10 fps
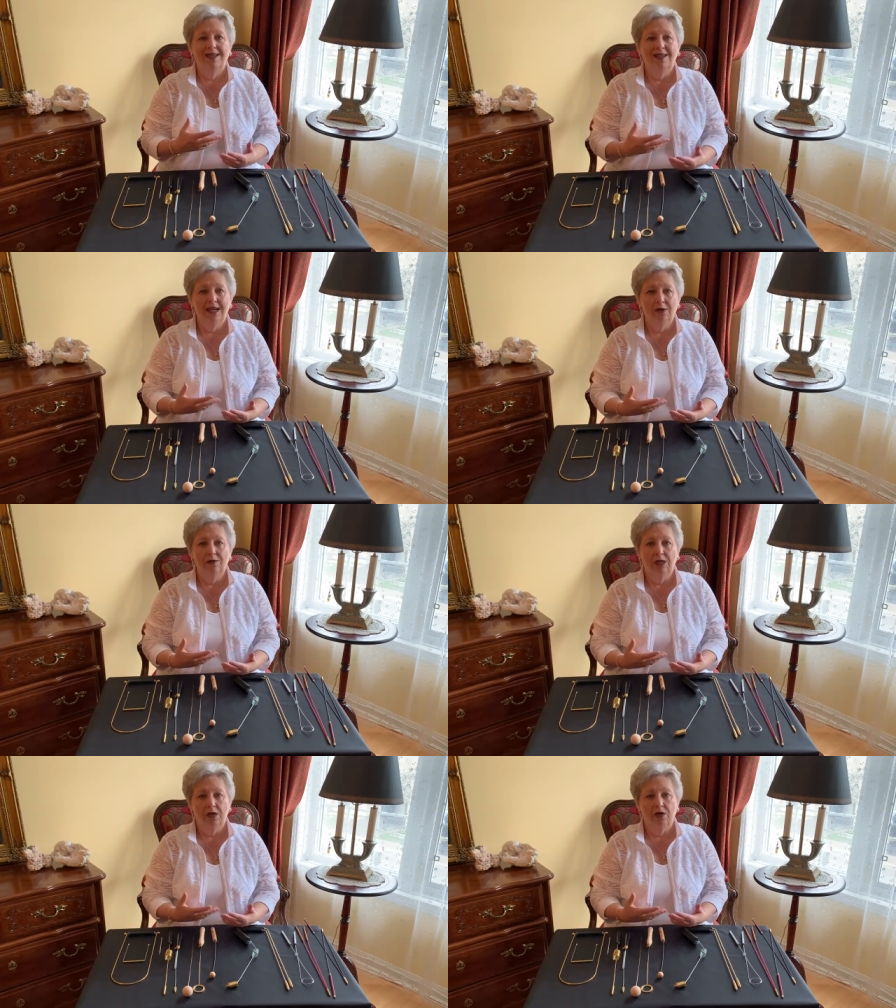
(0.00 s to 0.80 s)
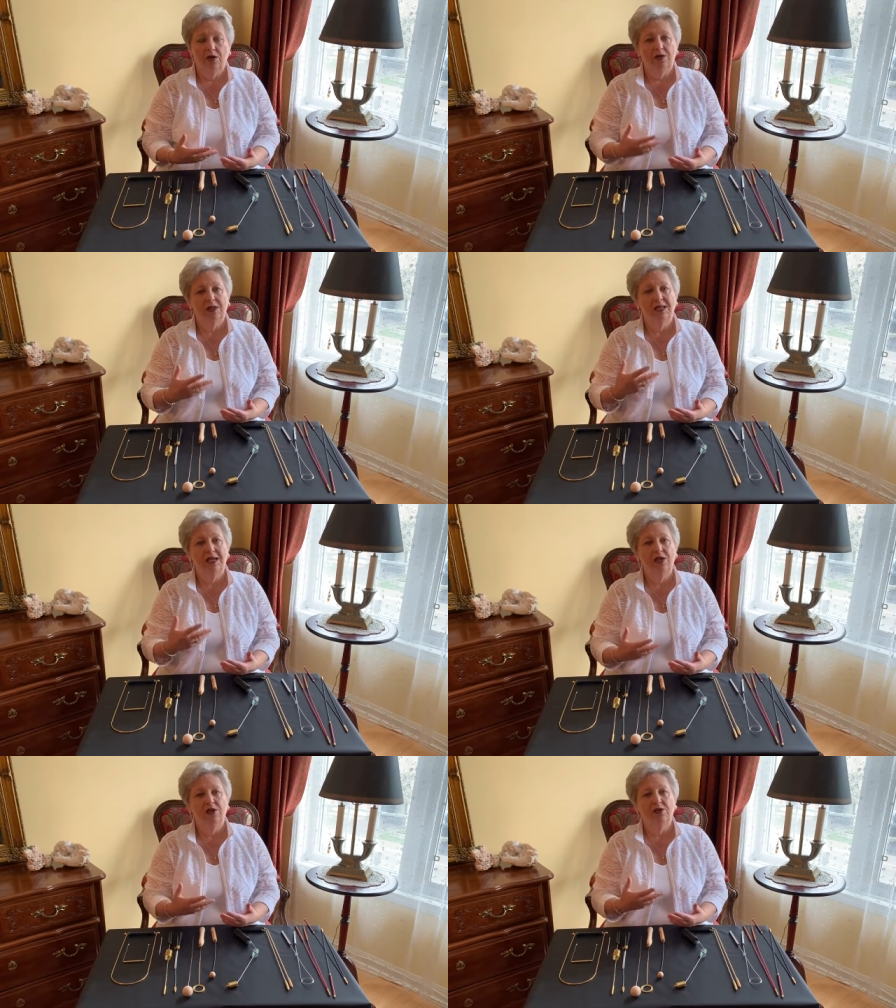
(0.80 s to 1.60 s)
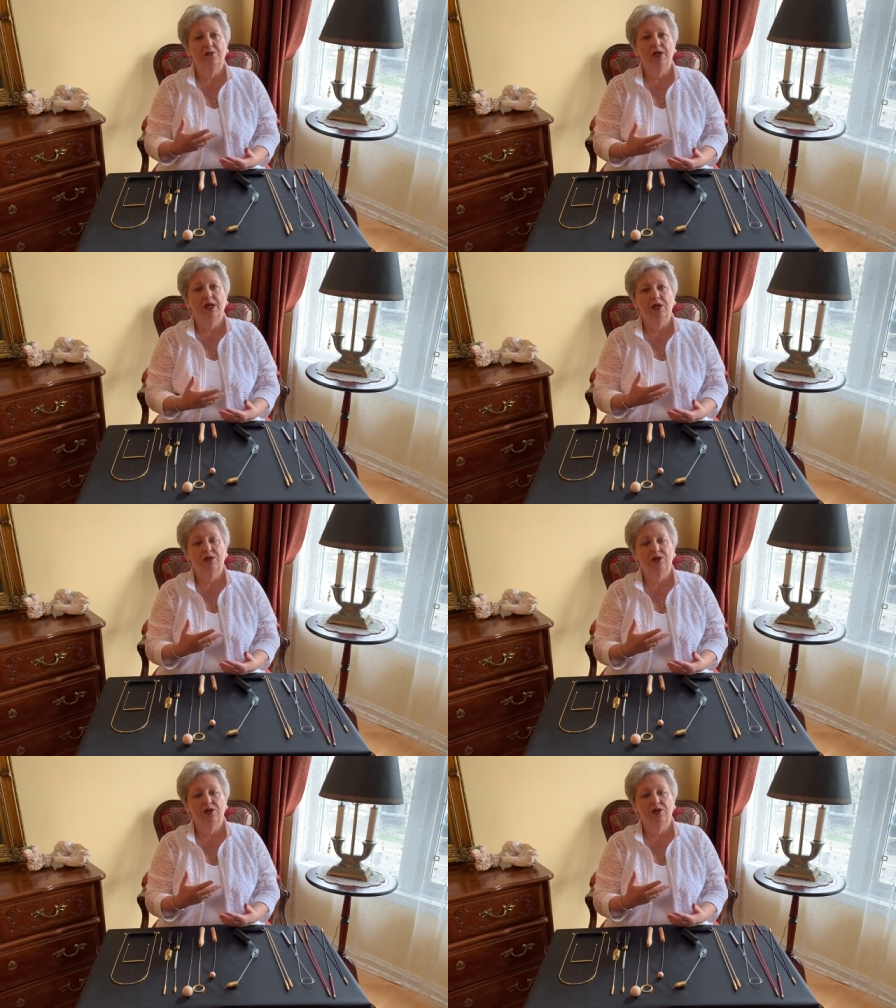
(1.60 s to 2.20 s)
dowsing rods cannot bring you